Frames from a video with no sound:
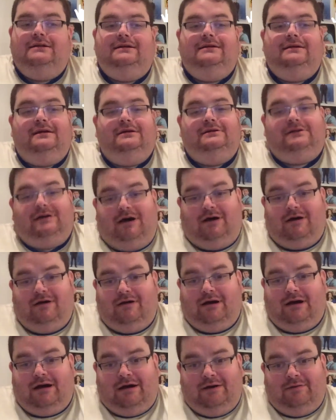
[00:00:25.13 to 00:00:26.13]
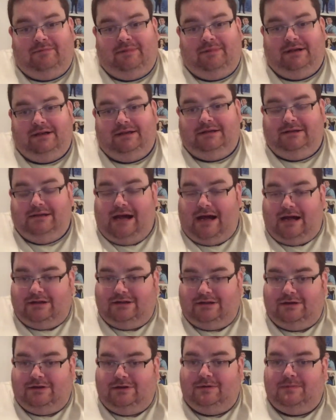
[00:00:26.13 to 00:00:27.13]
So I've been not
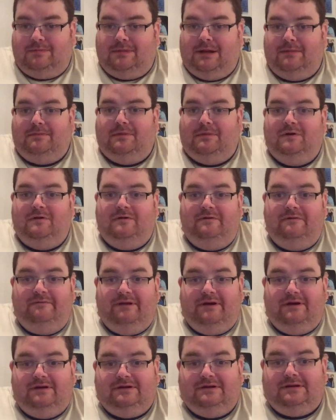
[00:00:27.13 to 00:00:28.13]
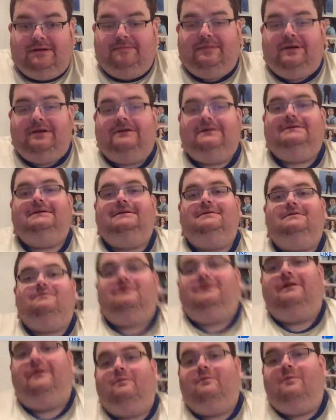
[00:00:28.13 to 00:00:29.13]
doing my movie reviews, busy
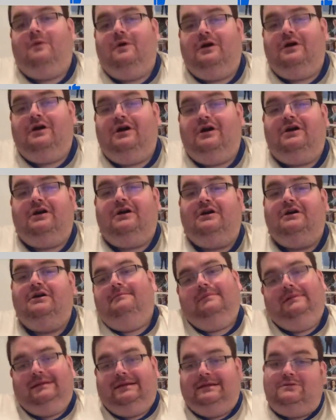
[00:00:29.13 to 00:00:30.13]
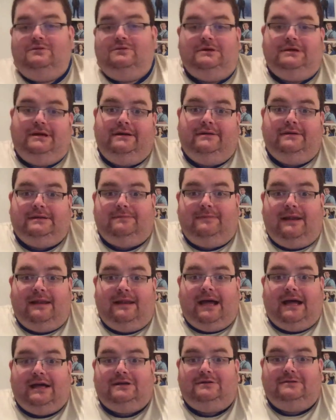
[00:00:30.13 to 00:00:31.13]
with work. This week is my
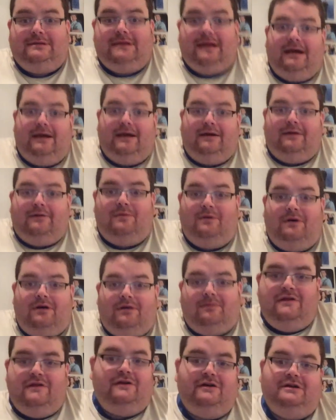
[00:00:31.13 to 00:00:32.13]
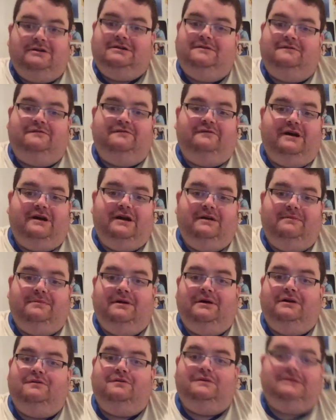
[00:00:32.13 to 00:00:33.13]
last day of work, Thursday and Friday,
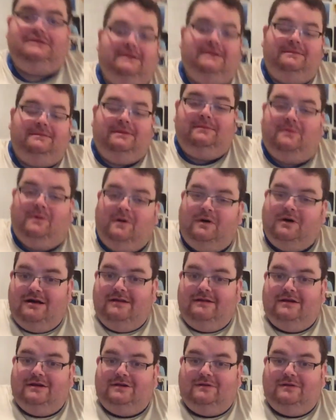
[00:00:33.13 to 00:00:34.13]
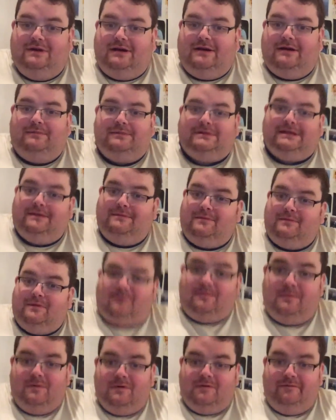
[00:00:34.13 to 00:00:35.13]
but you'll see me more this week. I'm seeing more
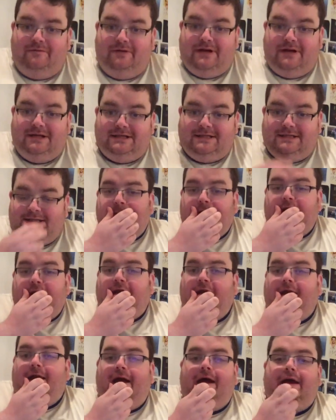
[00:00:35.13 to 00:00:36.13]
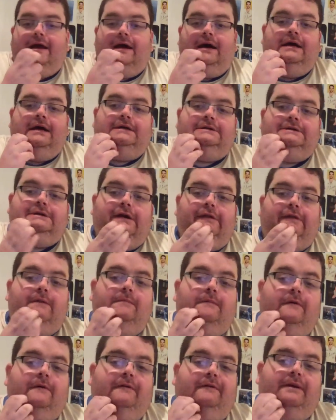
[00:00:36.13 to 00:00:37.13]
movies. Today I saw the
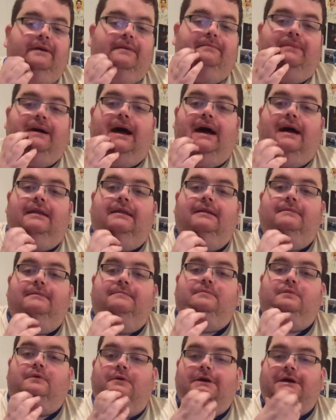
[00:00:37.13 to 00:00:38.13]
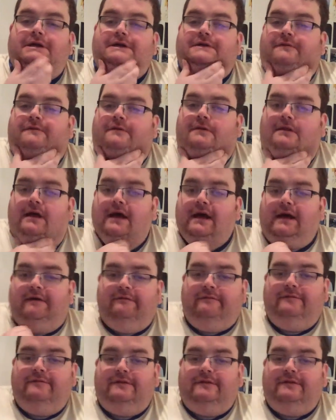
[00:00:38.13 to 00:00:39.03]
movie Bad Boys for Life.